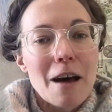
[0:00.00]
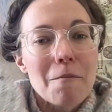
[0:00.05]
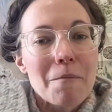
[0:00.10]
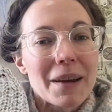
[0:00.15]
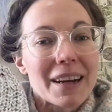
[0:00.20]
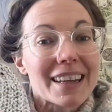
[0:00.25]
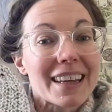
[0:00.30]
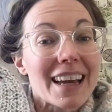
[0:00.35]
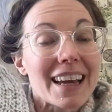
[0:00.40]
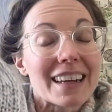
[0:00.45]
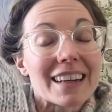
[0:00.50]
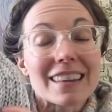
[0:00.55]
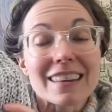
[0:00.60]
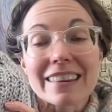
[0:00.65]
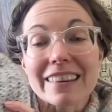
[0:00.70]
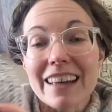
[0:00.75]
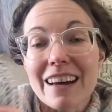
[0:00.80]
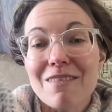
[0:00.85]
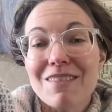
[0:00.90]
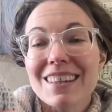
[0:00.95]
But again,
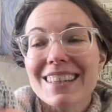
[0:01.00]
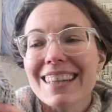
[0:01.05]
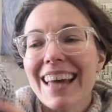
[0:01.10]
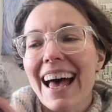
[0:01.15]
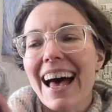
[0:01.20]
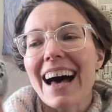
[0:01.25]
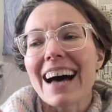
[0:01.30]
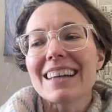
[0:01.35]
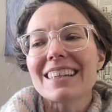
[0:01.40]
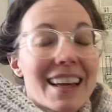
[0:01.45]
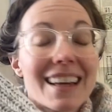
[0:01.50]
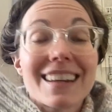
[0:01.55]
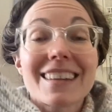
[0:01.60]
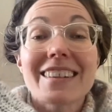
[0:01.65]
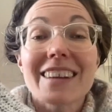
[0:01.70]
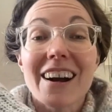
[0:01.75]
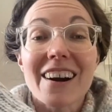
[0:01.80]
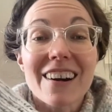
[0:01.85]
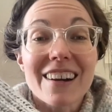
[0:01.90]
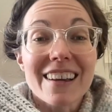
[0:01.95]
love this hat. It has
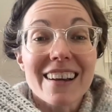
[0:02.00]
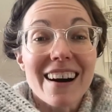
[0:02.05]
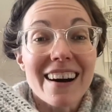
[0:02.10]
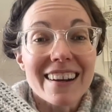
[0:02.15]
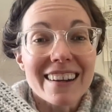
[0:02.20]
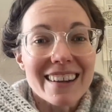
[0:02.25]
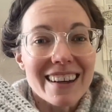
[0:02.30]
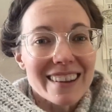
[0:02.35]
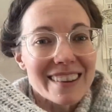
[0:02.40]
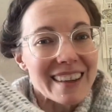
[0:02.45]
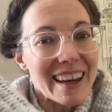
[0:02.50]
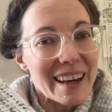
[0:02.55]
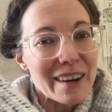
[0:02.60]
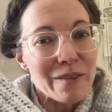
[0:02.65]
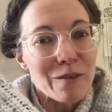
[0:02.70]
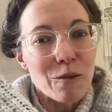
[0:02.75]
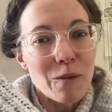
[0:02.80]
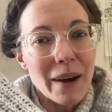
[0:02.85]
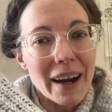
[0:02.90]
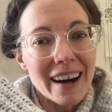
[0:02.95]
already gotten a lot
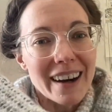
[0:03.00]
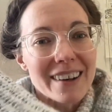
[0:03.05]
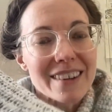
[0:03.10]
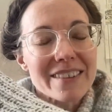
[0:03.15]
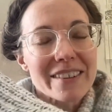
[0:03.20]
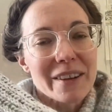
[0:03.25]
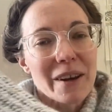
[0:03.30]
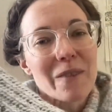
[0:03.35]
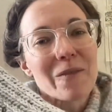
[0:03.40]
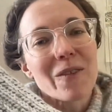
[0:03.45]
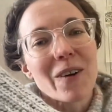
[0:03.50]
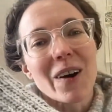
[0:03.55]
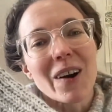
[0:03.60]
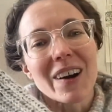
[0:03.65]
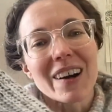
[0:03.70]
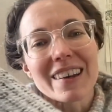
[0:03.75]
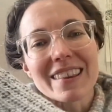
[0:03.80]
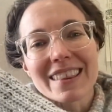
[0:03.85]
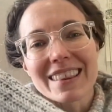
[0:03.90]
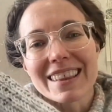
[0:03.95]
of wear so
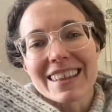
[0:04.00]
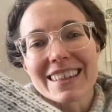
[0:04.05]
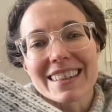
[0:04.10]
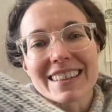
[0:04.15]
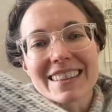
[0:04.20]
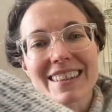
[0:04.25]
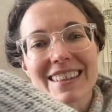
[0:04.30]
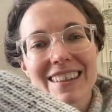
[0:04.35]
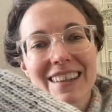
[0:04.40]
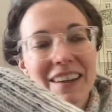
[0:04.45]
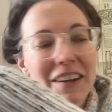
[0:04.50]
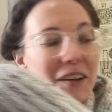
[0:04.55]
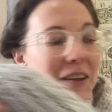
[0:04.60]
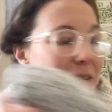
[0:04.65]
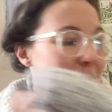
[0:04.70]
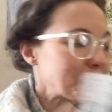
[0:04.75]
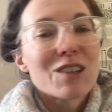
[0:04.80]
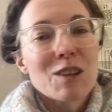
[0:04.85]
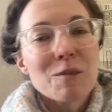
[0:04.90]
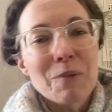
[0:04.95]
far this year.
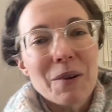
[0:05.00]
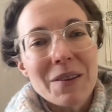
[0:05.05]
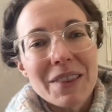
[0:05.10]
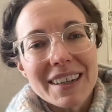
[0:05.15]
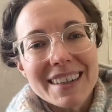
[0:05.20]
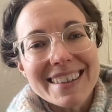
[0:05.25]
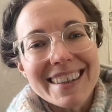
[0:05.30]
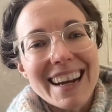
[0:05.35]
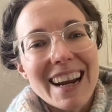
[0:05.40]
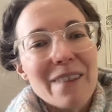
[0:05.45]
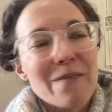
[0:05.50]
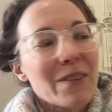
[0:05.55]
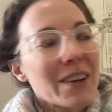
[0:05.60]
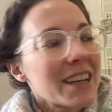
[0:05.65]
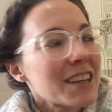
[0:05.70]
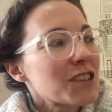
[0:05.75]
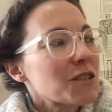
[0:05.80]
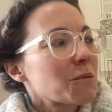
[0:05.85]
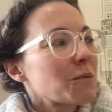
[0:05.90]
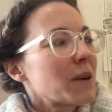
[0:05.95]
2 more things that I
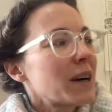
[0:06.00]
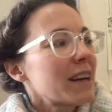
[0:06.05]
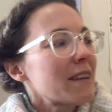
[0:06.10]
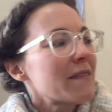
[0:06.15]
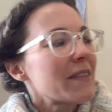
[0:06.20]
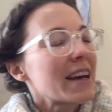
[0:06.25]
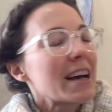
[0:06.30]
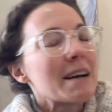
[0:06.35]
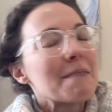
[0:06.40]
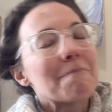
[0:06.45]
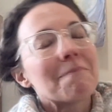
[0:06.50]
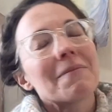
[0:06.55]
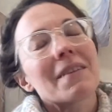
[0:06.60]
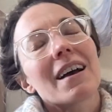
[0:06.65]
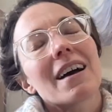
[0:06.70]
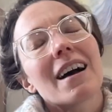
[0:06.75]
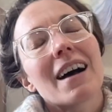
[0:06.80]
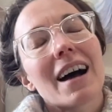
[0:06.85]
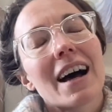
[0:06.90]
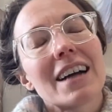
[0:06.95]
finished. One of them
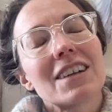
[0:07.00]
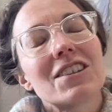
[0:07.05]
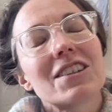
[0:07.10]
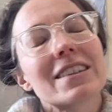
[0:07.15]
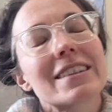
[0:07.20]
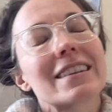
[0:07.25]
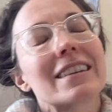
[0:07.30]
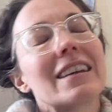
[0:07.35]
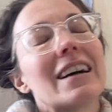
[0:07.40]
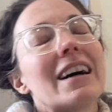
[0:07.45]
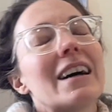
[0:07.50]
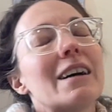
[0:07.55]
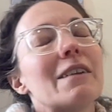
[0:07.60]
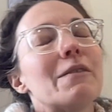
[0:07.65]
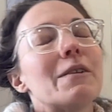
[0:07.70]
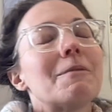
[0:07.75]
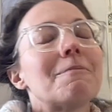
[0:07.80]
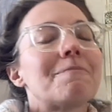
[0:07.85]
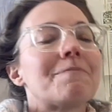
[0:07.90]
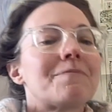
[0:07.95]
I just love.